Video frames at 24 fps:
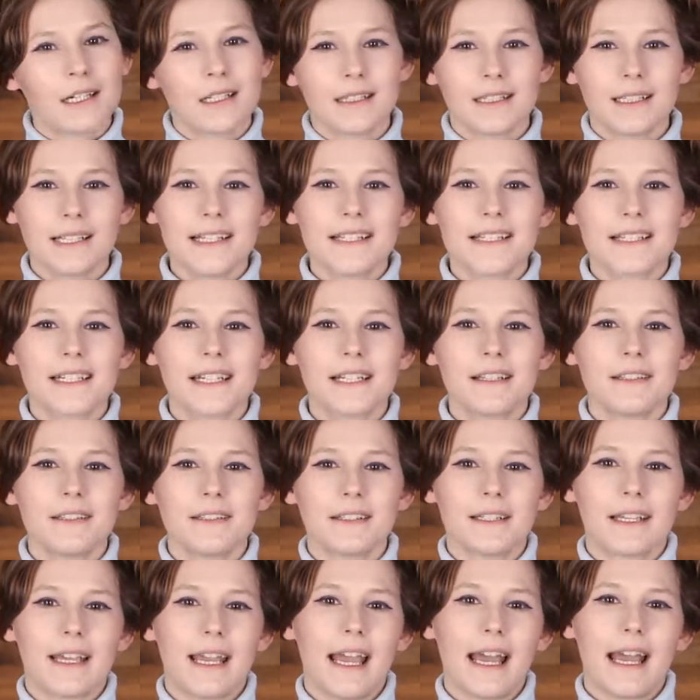Let's take a
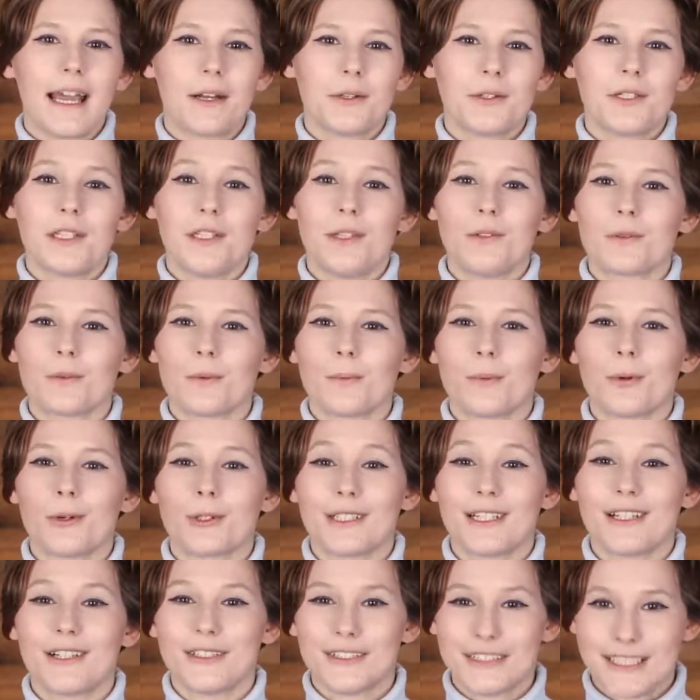look at how to use
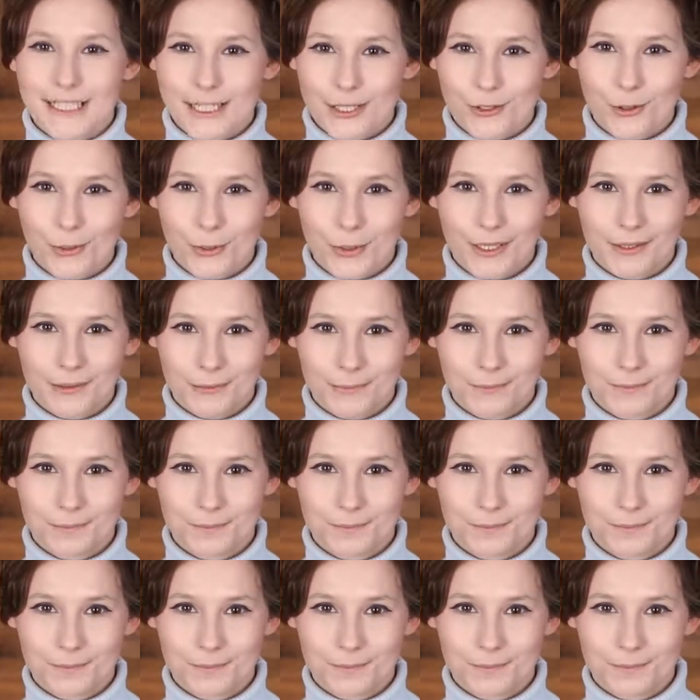reporting on each one.